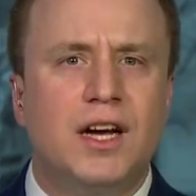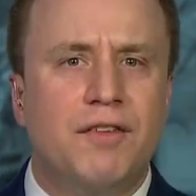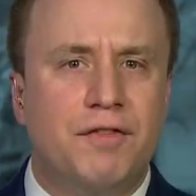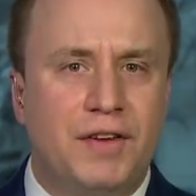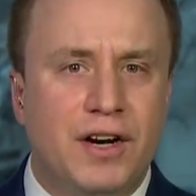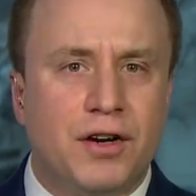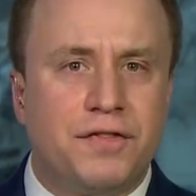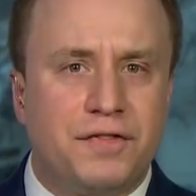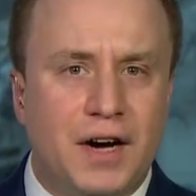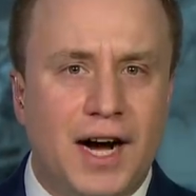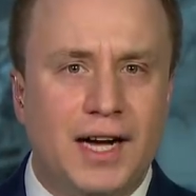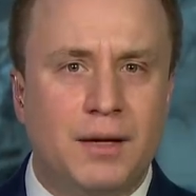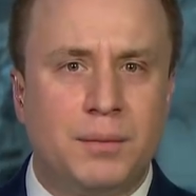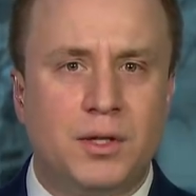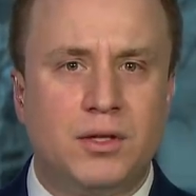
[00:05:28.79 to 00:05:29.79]

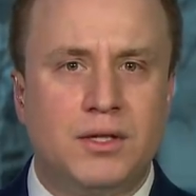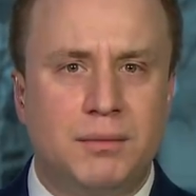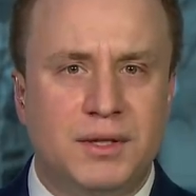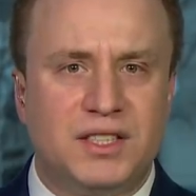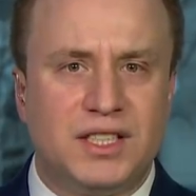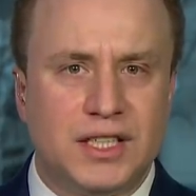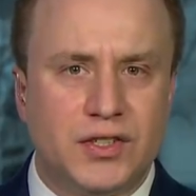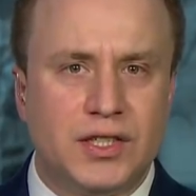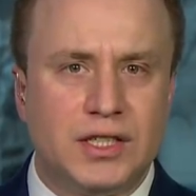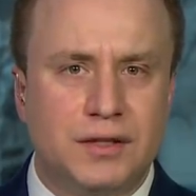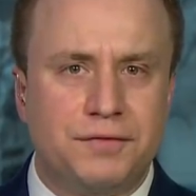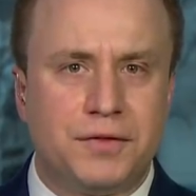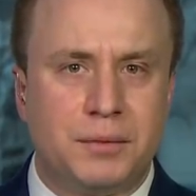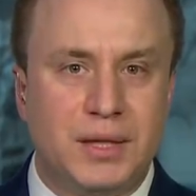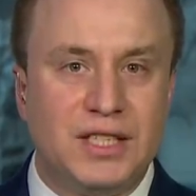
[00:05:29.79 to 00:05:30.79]
verifiable and material
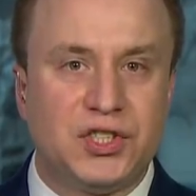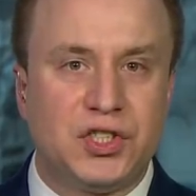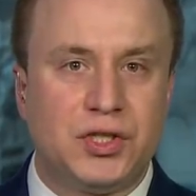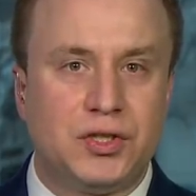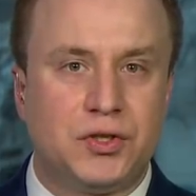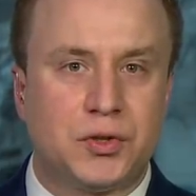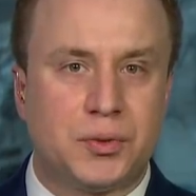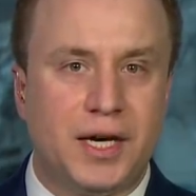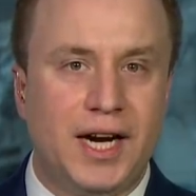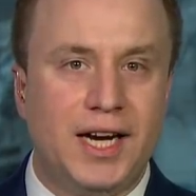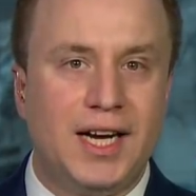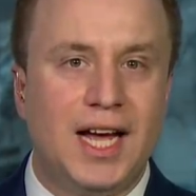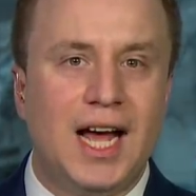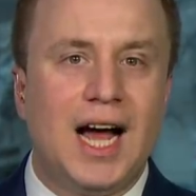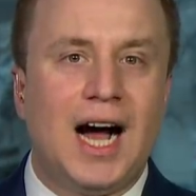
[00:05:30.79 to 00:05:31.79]
information to trade,